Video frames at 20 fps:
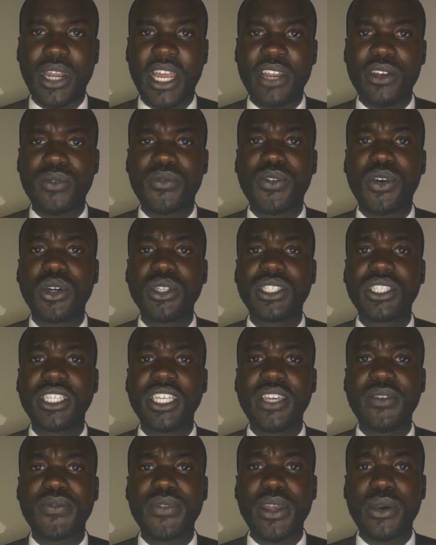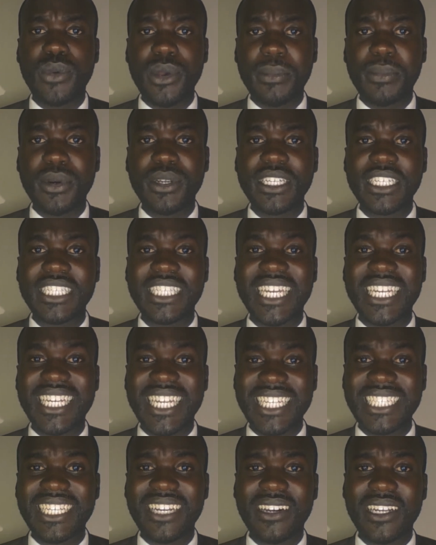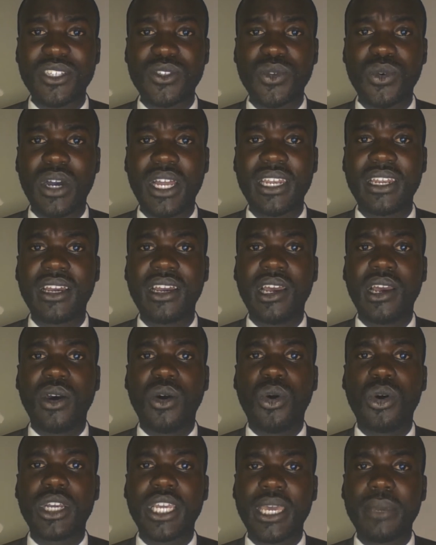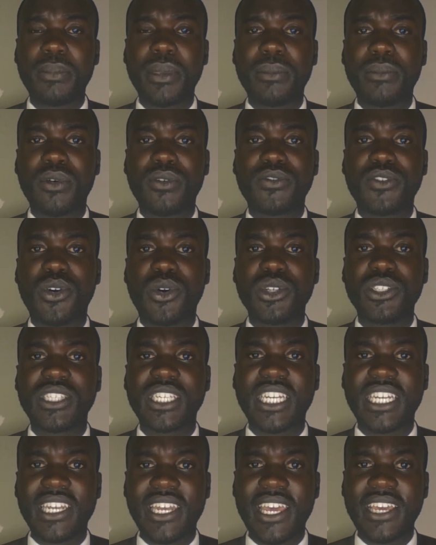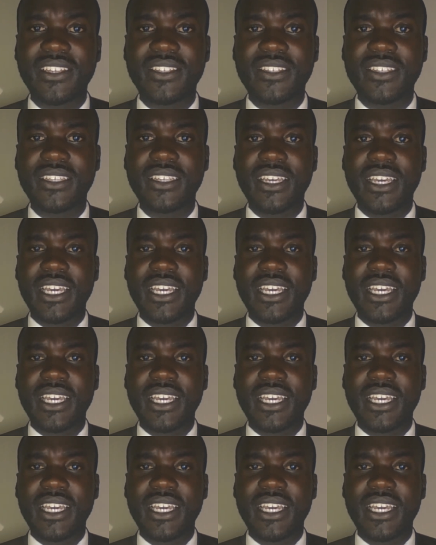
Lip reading: And of course, if the weapon is a dangerous one or capable of causing death,